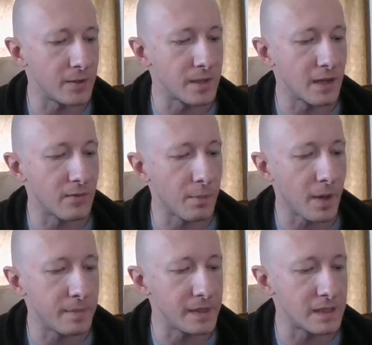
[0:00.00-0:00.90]
to give a
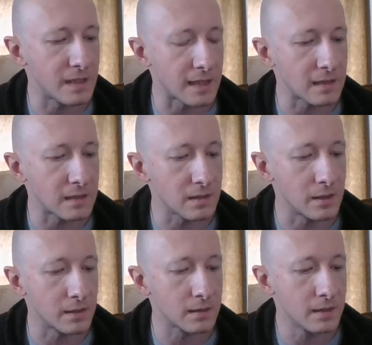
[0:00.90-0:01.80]
puppy to that little
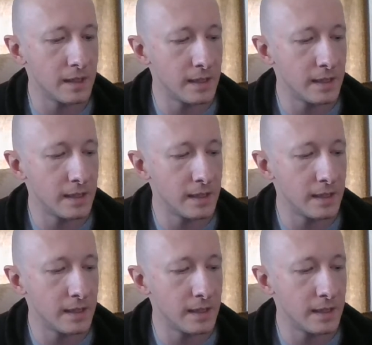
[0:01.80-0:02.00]
girl.